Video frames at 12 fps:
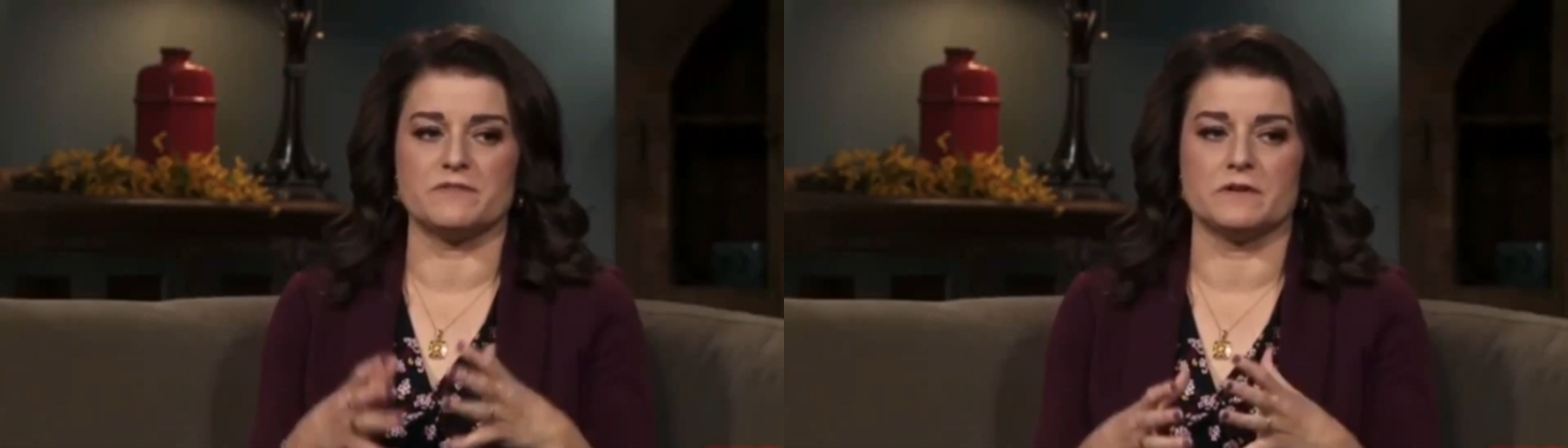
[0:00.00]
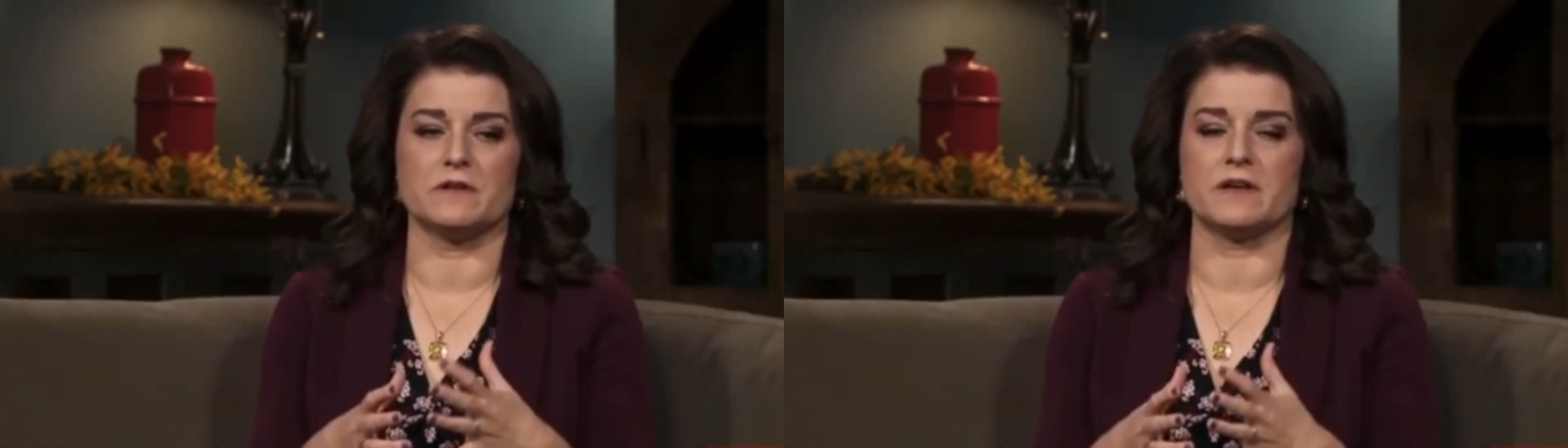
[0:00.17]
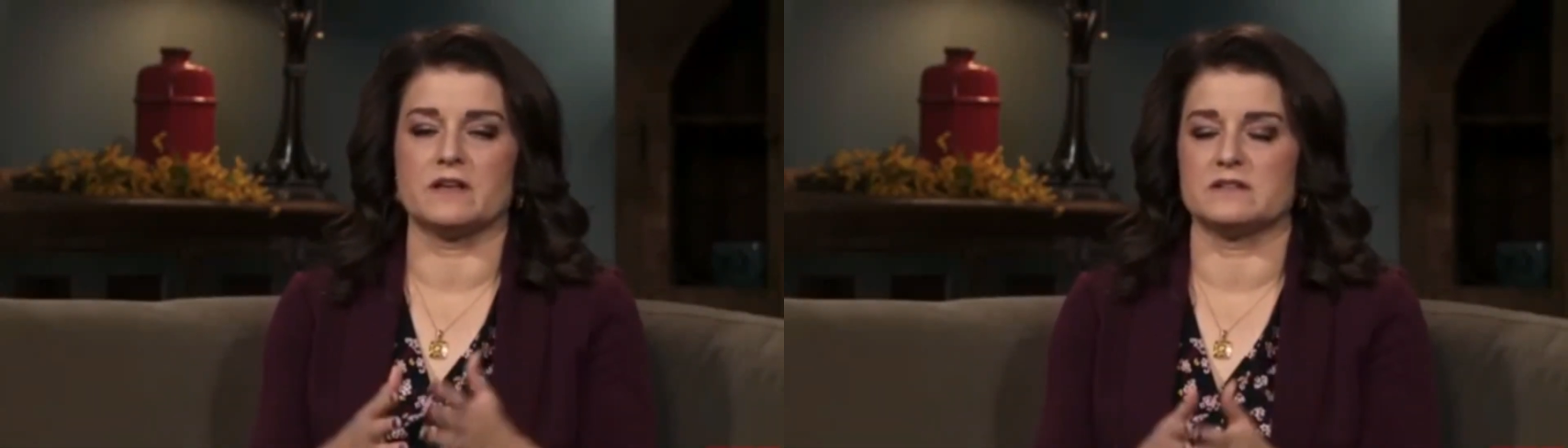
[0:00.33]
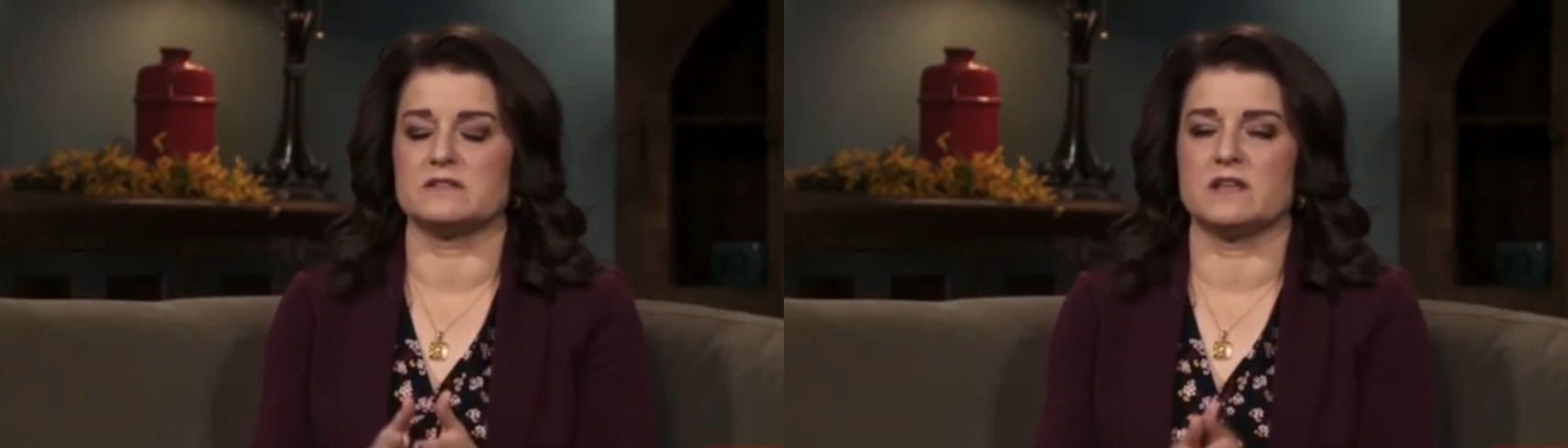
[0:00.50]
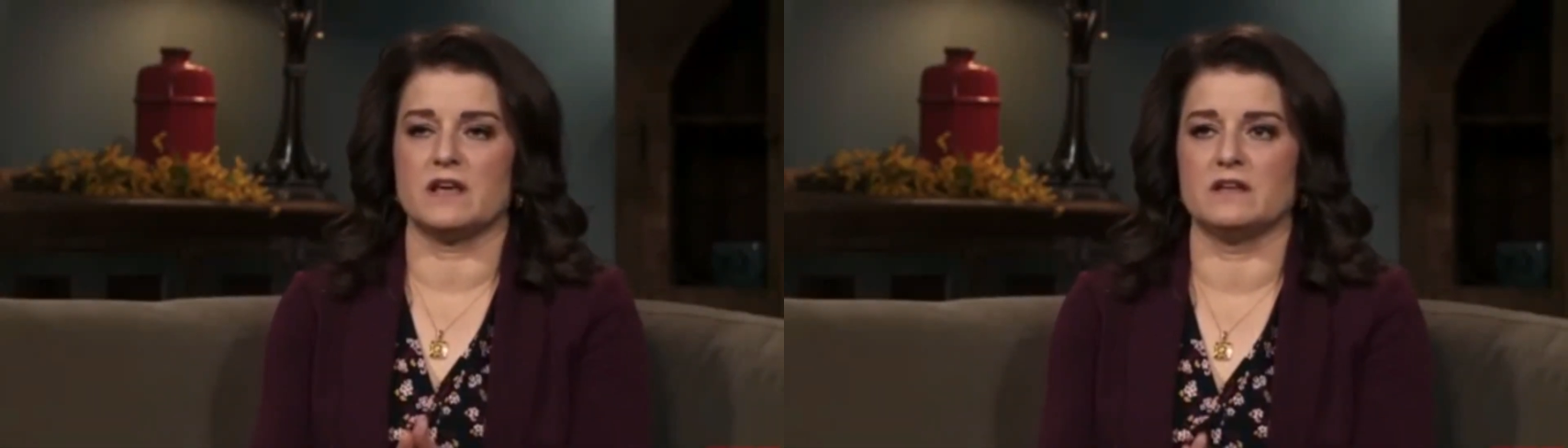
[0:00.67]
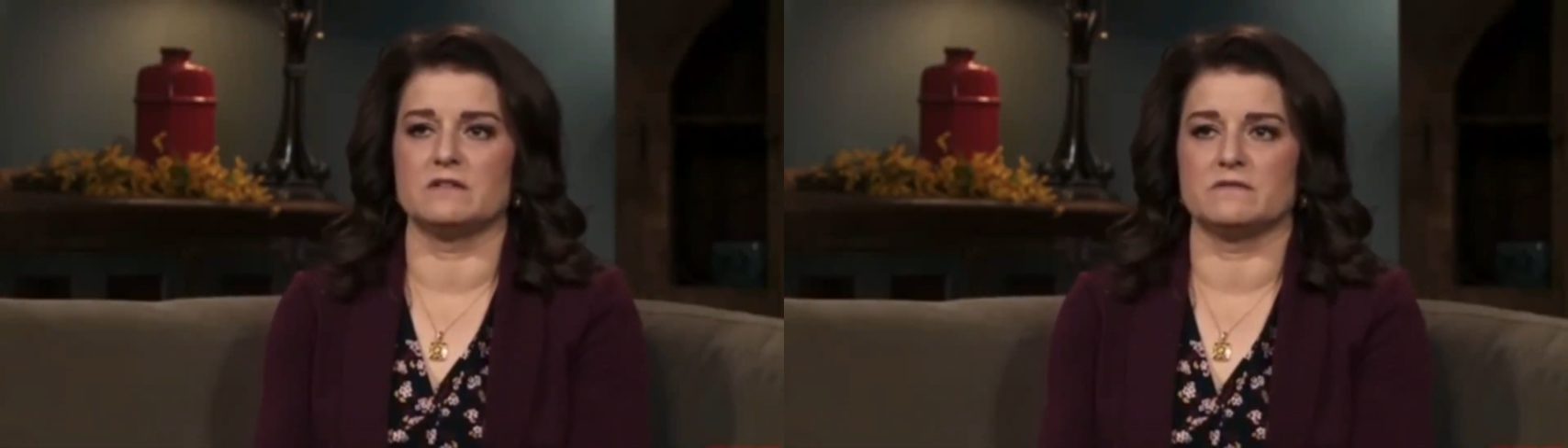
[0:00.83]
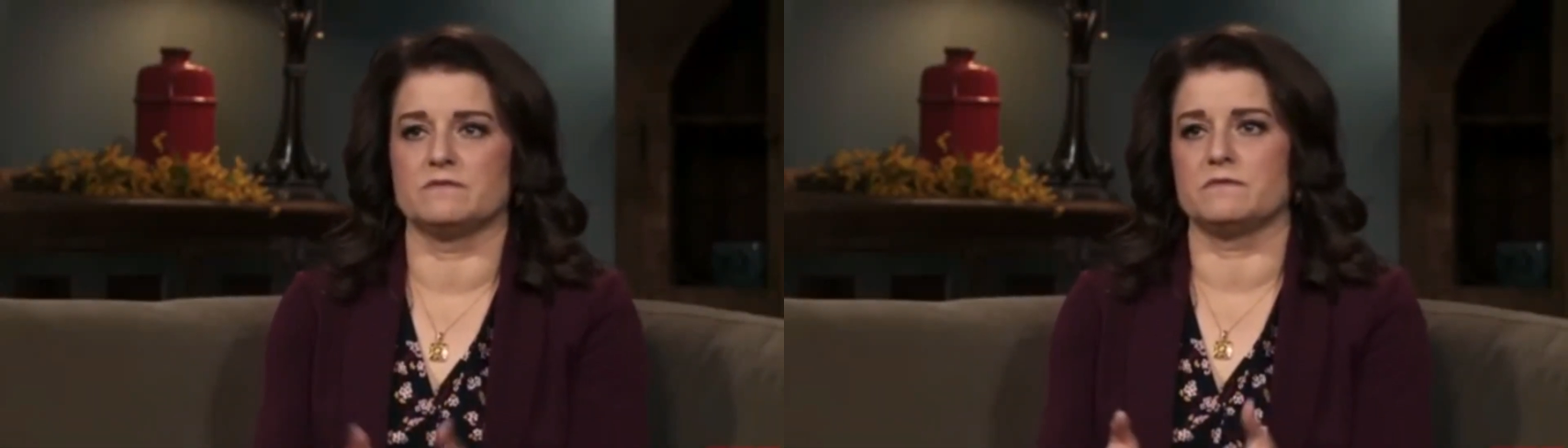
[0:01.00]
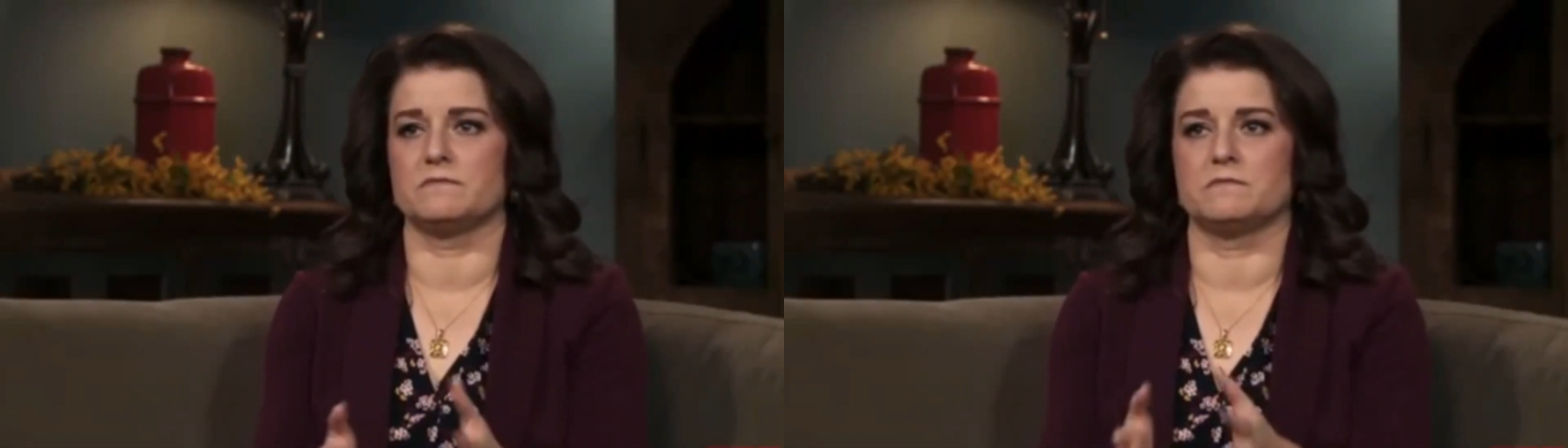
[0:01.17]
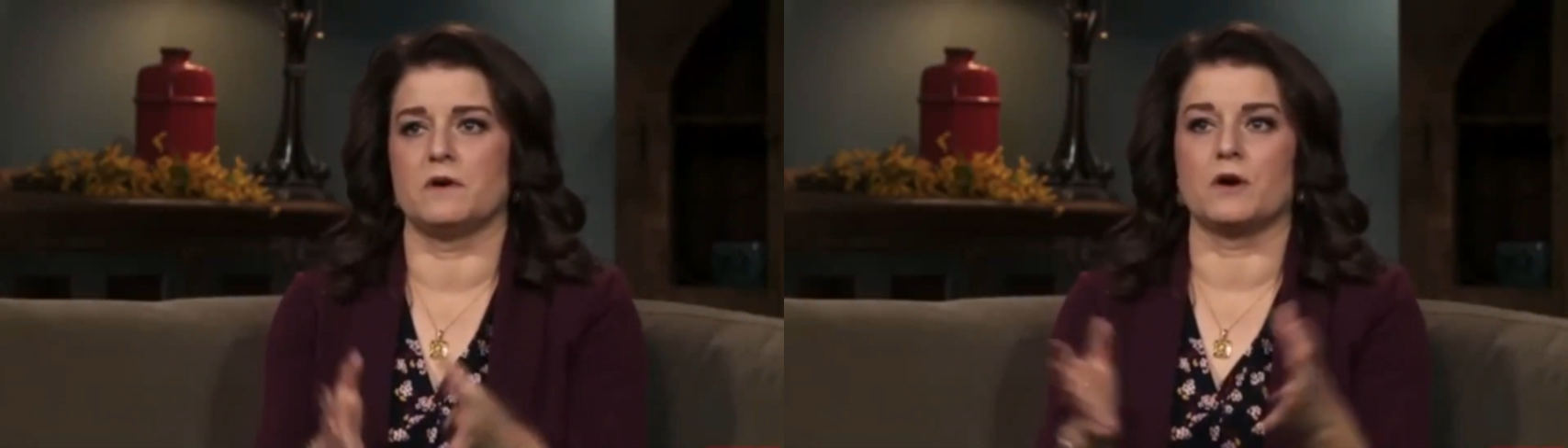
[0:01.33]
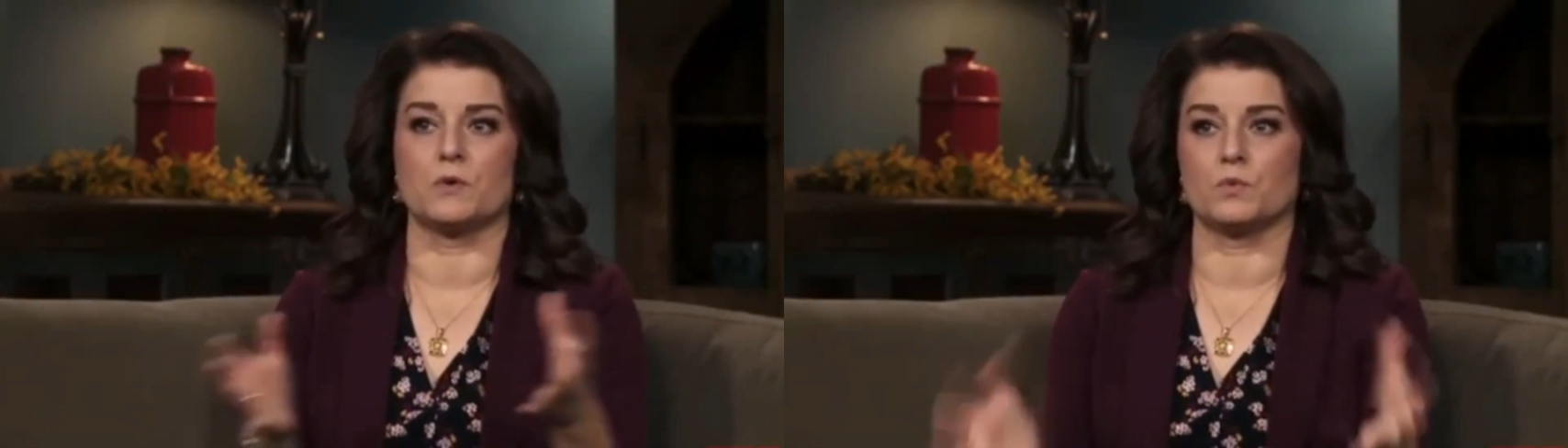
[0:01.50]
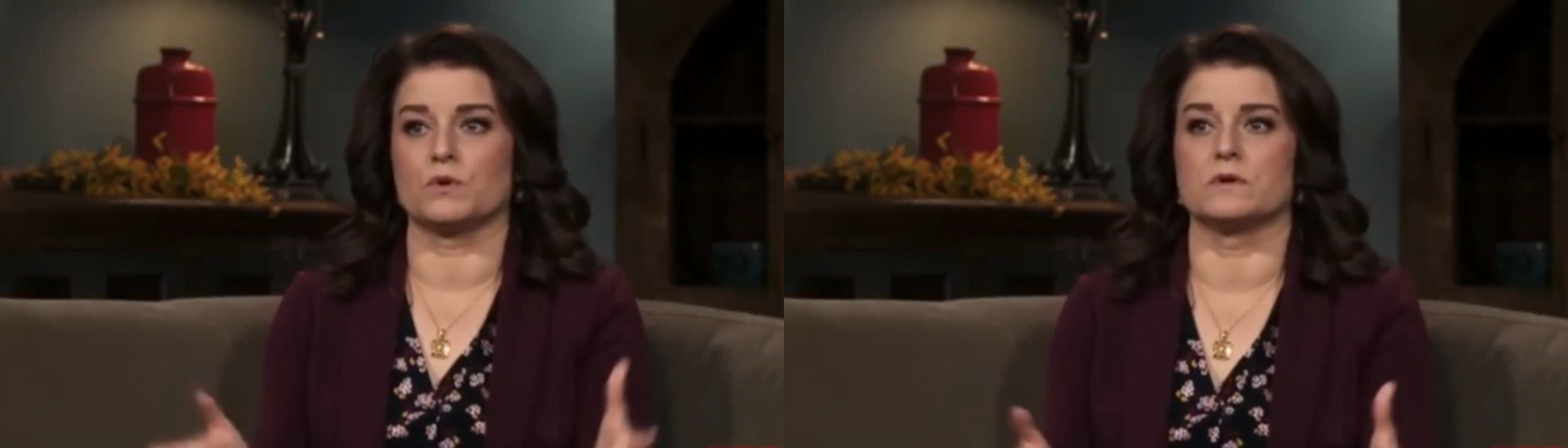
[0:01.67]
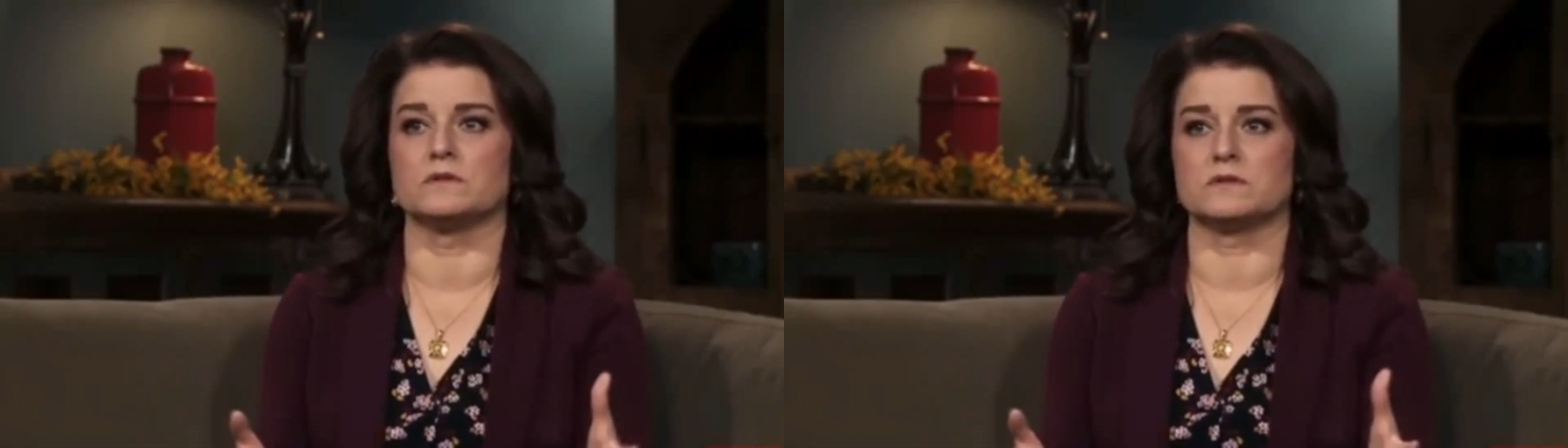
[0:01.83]
the Brown saga is far from
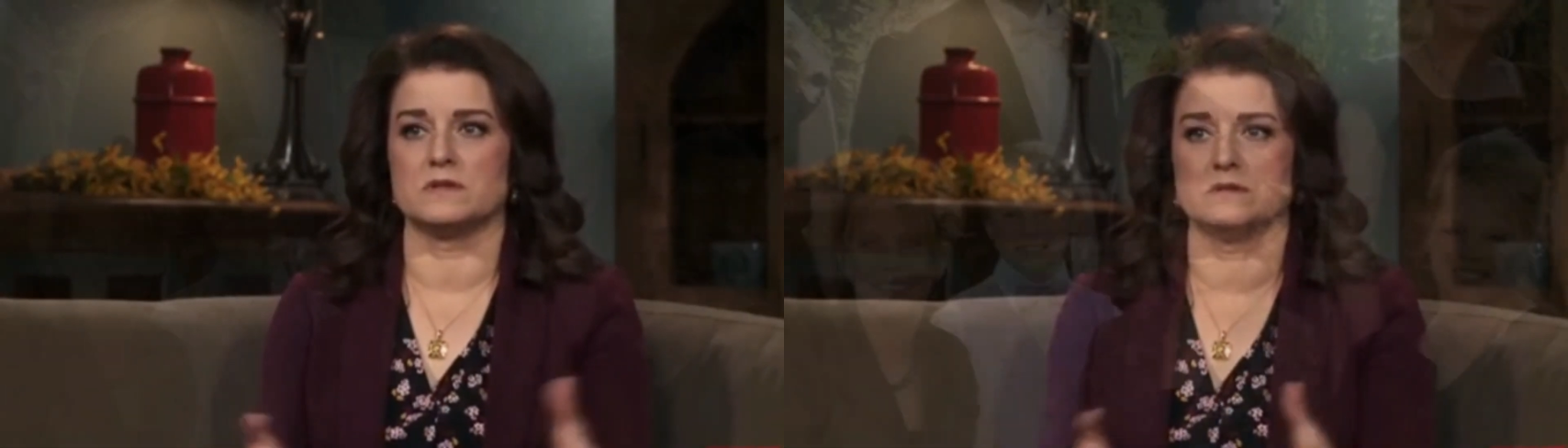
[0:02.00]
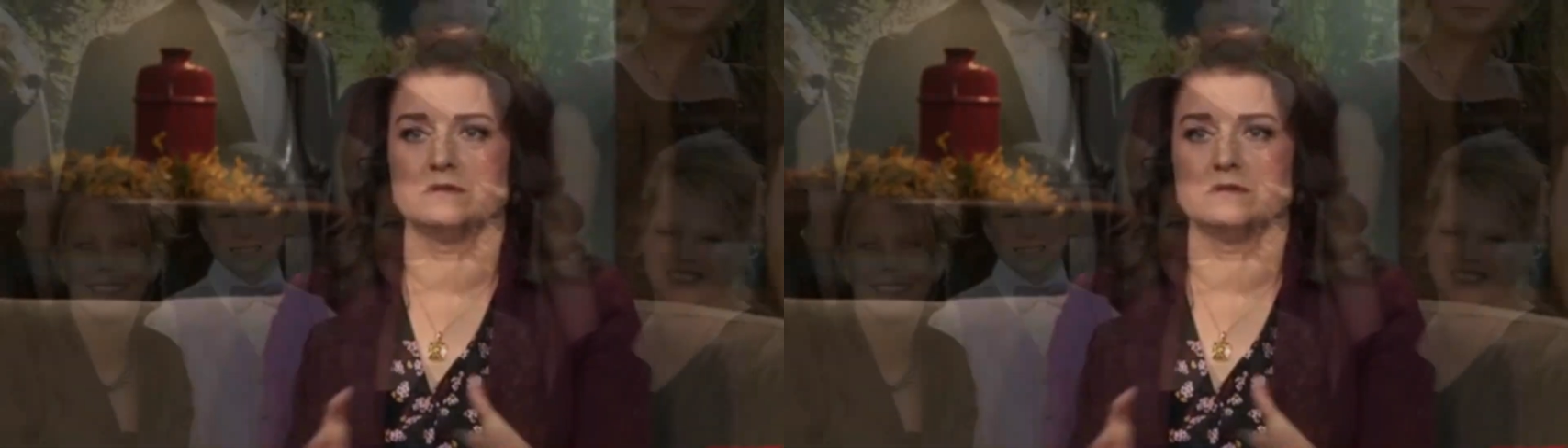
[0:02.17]
finished.